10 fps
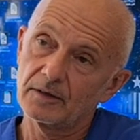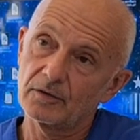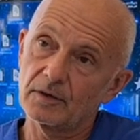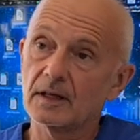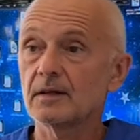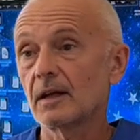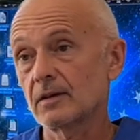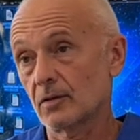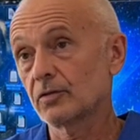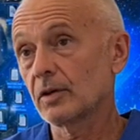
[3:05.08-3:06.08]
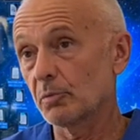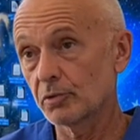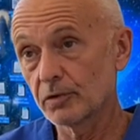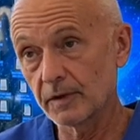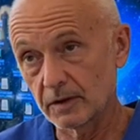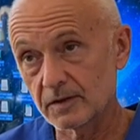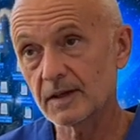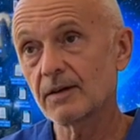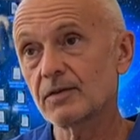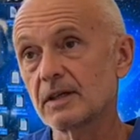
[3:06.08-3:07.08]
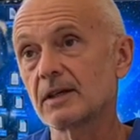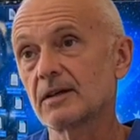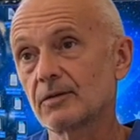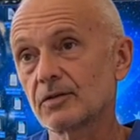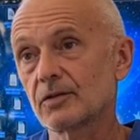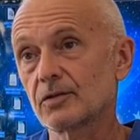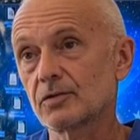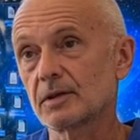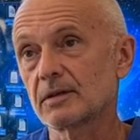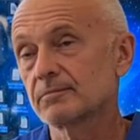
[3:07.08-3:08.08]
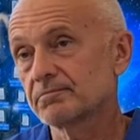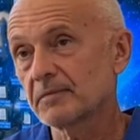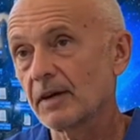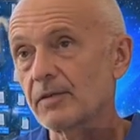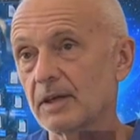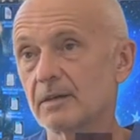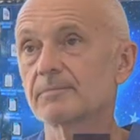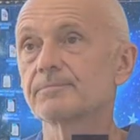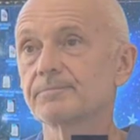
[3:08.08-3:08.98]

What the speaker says: So then it's also improving the safety of the surgery, I think.